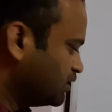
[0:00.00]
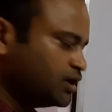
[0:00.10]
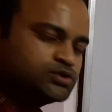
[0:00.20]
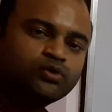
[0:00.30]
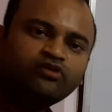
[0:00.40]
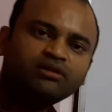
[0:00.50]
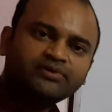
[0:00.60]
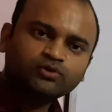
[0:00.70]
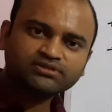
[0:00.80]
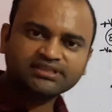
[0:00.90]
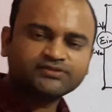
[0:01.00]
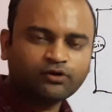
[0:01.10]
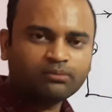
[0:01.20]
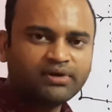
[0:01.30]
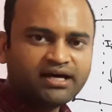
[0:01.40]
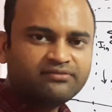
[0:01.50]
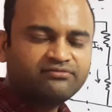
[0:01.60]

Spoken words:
So we will be using this formula